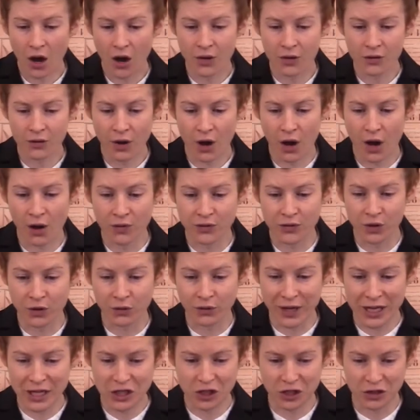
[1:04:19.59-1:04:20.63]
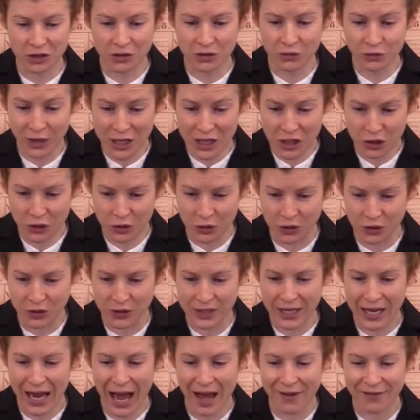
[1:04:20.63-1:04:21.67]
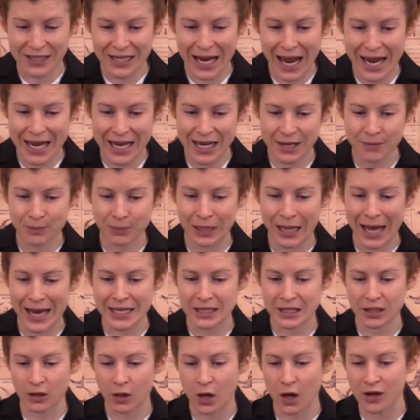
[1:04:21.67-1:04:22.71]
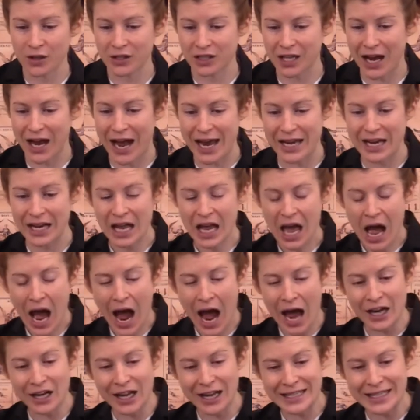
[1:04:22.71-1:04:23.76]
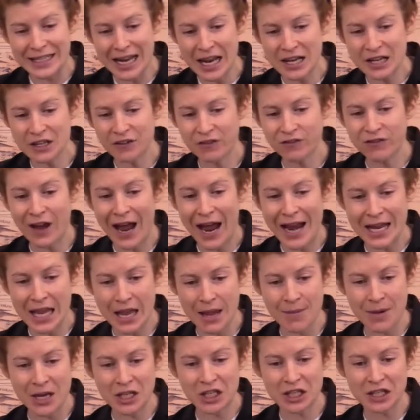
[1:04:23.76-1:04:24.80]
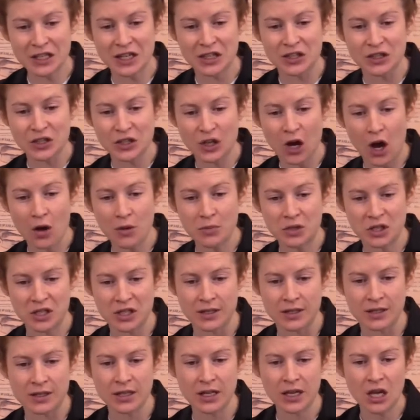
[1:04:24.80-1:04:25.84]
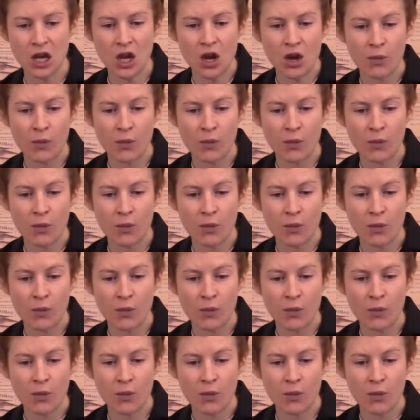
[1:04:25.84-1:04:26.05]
of the rituals have taken place alongside unidentified images and sculptures